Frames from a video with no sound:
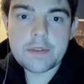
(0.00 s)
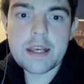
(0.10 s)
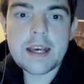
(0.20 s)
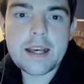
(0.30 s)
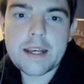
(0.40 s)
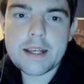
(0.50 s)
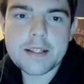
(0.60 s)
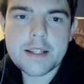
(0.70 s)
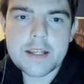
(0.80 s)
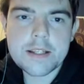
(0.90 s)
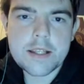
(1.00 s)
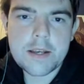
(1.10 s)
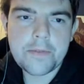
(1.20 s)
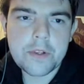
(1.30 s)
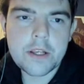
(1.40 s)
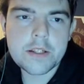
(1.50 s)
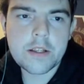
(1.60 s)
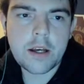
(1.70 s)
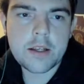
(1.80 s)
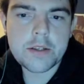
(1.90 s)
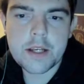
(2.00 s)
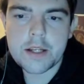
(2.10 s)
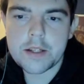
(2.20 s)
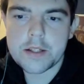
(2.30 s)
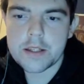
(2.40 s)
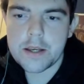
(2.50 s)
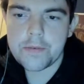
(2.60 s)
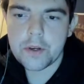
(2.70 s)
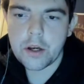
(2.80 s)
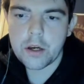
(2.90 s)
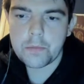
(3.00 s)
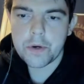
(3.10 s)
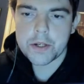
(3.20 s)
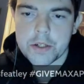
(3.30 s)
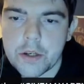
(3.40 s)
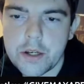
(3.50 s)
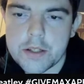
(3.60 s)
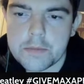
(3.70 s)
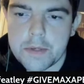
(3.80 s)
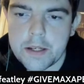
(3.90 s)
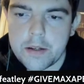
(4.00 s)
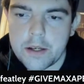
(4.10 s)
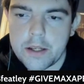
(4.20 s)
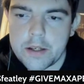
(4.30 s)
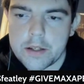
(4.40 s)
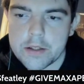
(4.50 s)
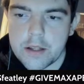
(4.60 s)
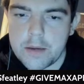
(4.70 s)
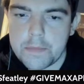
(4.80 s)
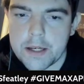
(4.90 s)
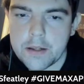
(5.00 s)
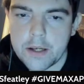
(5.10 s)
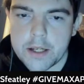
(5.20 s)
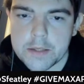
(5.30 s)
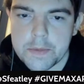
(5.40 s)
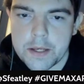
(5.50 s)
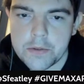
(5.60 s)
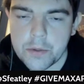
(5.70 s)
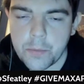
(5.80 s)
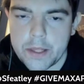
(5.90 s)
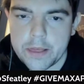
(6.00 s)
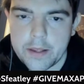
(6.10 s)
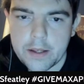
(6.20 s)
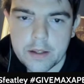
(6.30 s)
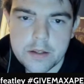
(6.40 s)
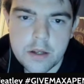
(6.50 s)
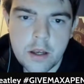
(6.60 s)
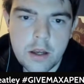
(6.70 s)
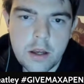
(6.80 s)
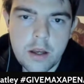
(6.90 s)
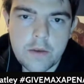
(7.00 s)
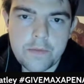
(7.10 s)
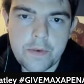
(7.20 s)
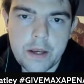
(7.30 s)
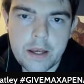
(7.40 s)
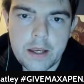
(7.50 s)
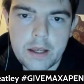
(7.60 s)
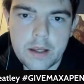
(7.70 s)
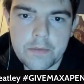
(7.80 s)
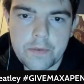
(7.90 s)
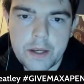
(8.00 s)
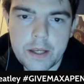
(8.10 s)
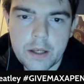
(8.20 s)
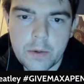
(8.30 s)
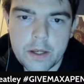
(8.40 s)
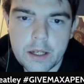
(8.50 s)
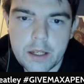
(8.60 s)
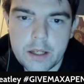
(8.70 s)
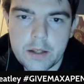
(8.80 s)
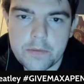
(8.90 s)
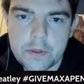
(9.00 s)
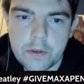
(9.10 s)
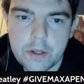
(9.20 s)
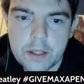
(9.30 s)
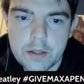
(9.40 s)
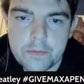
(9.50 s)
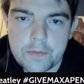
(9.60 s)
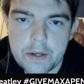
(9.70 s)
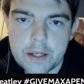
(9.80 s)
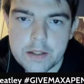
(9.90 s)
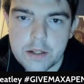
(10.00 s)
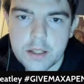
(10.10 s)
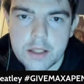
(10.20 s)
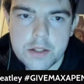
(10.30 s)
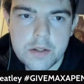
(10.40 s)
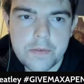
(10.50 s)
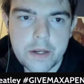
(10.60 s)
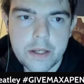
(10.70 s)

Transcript: Yeah, it's different. It's like you said, it's a different kind of pressure going to Man United. It's like Man United expect you to win things very, very quickly, and if not, it can very turn against you